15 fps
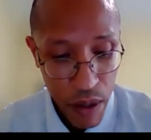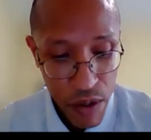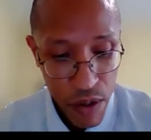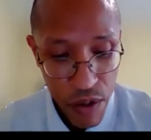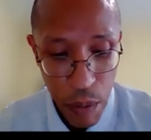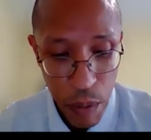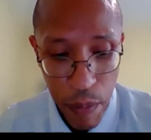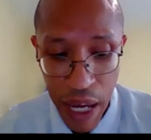
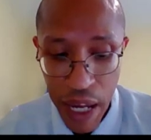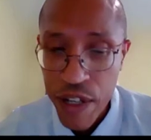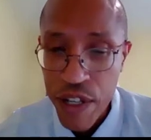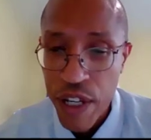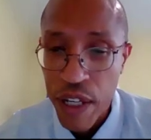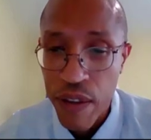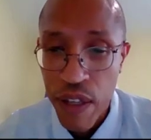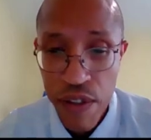So
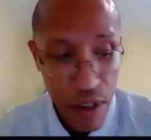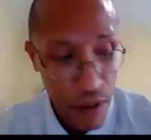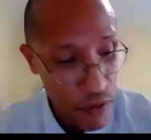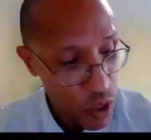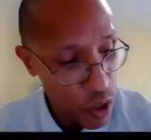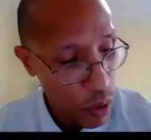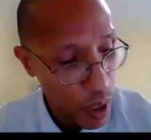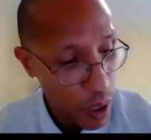managing this
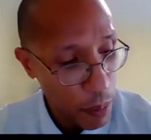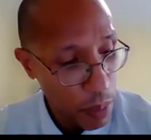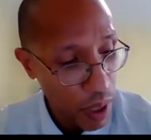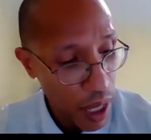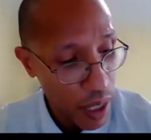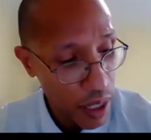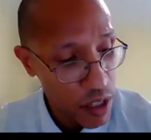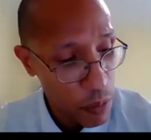inventory
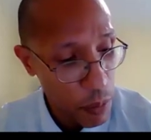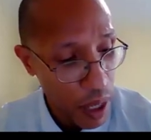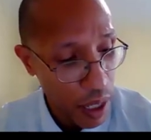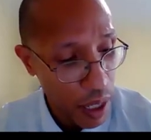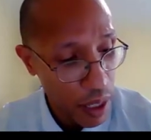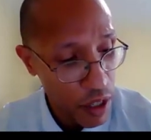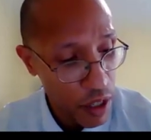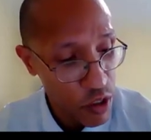blind
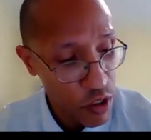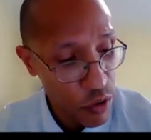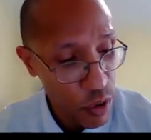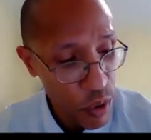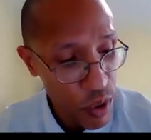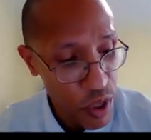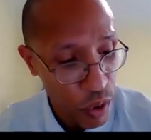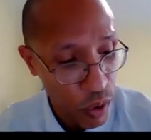spot is
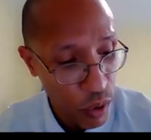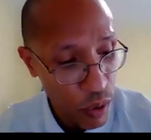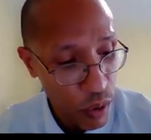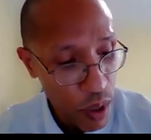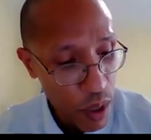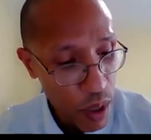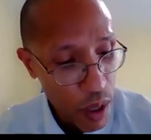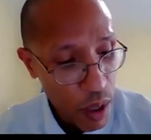crucial
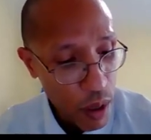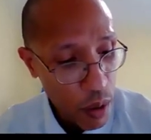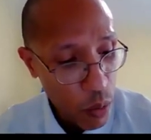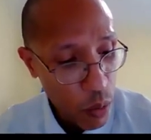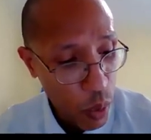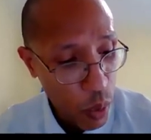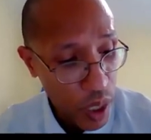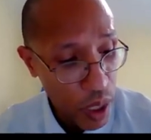
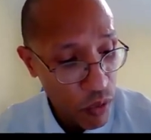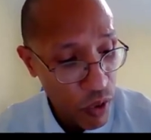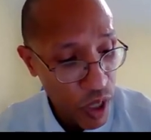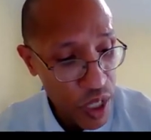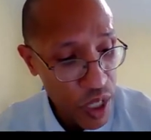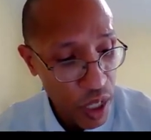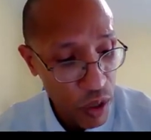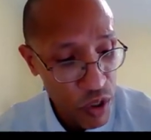when
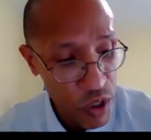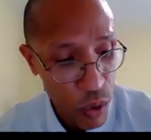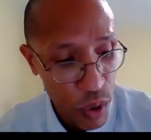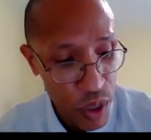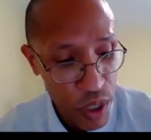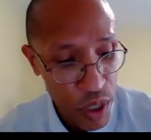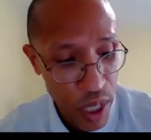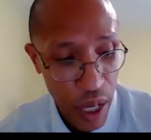retail
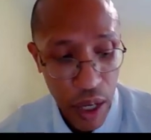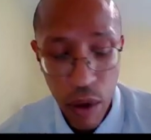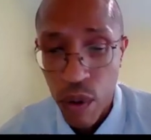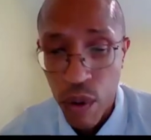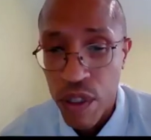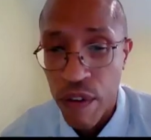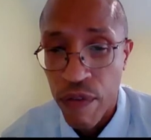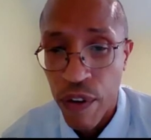stores take
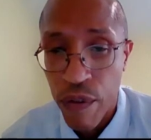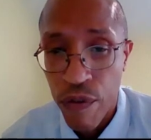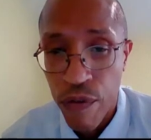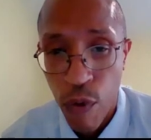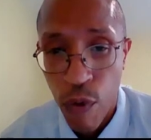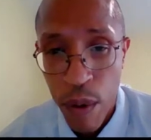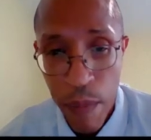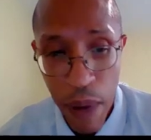on different
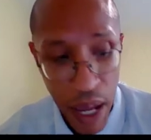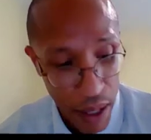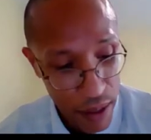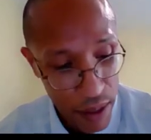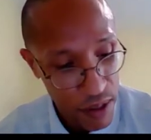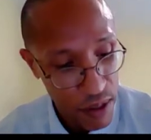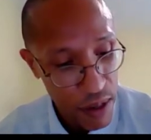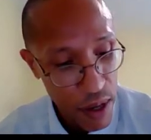
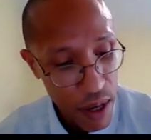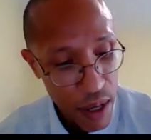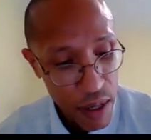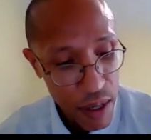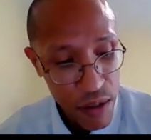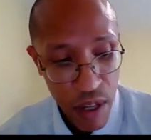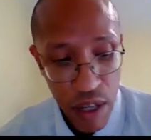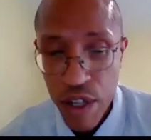formats,
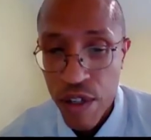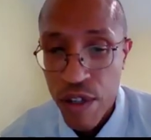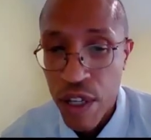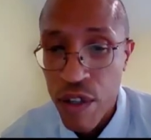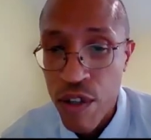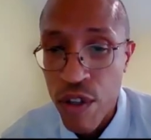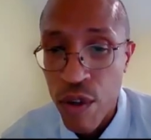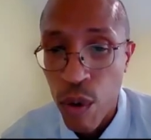such as
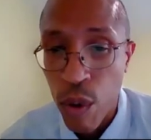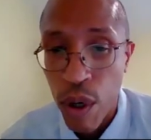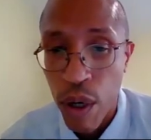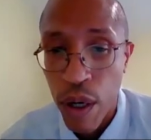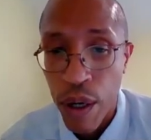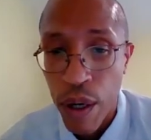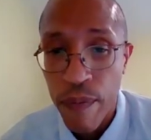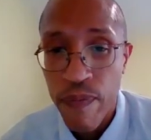
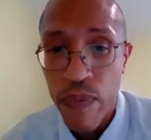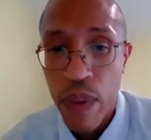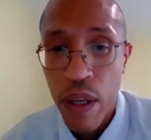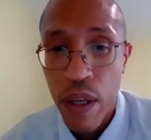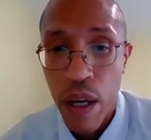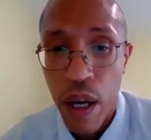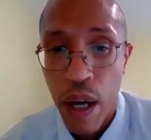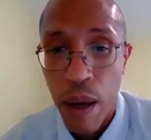in-store,
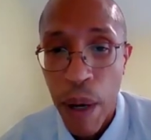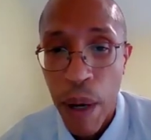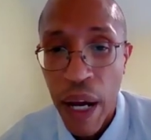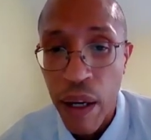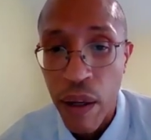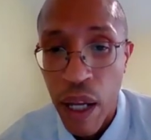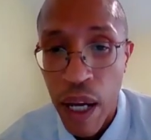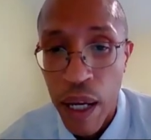
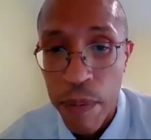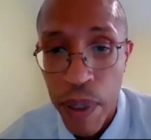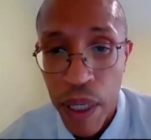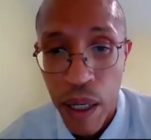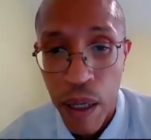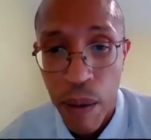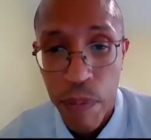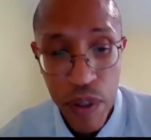buy online,
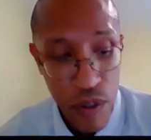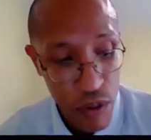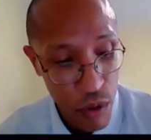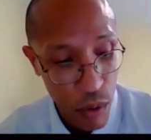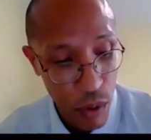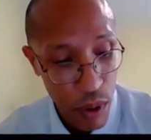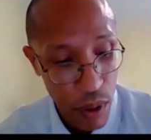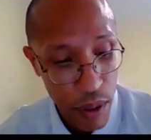pick up in
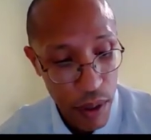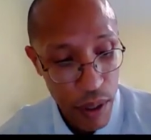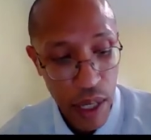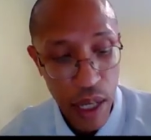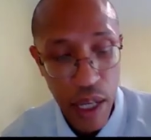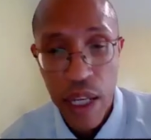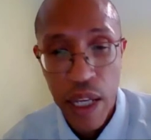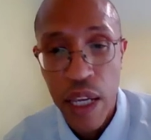store,
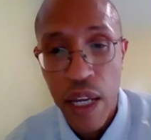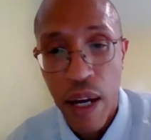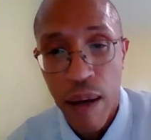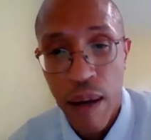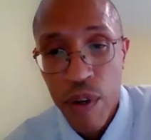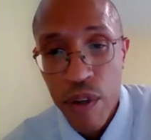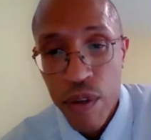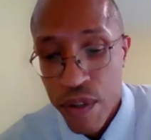and
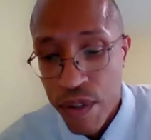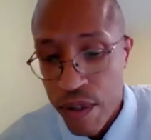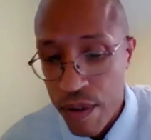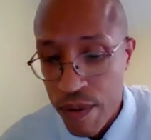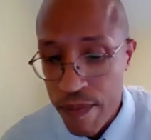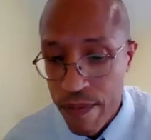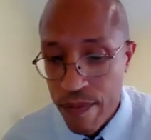e-commerce.